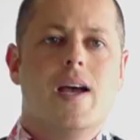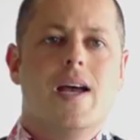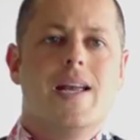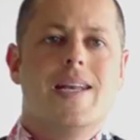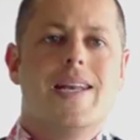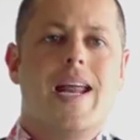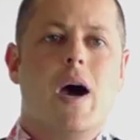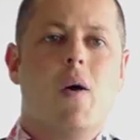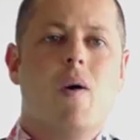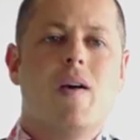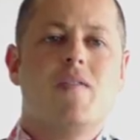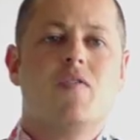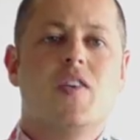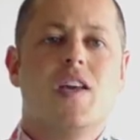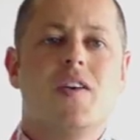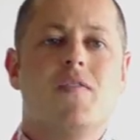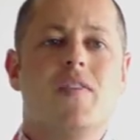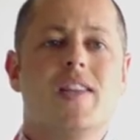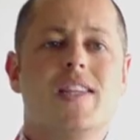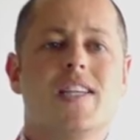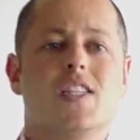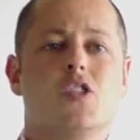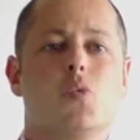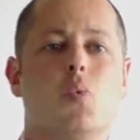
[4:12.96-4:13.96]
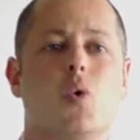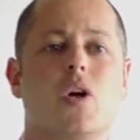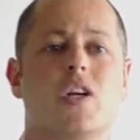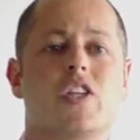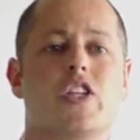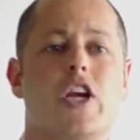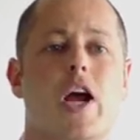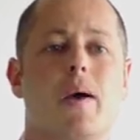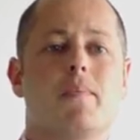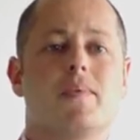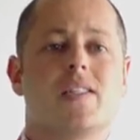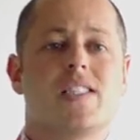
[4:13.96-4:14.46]
Now, I've given this
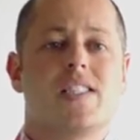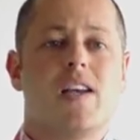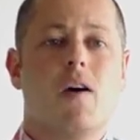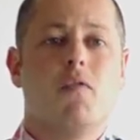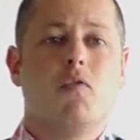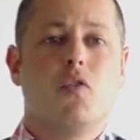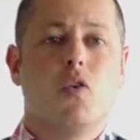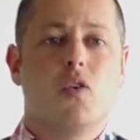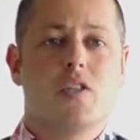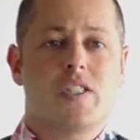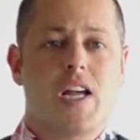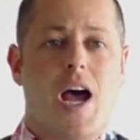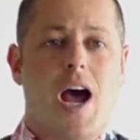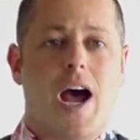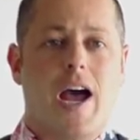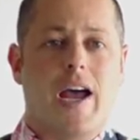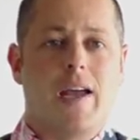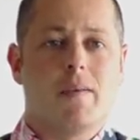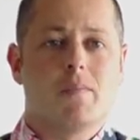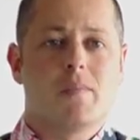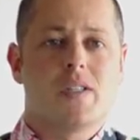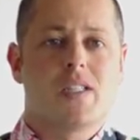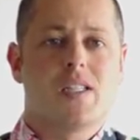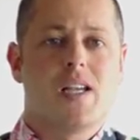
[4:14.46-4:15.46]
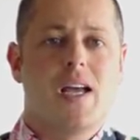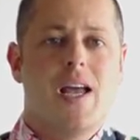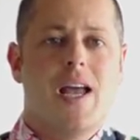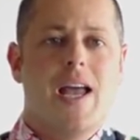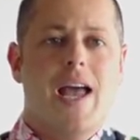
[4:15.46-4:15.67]
workshop several times,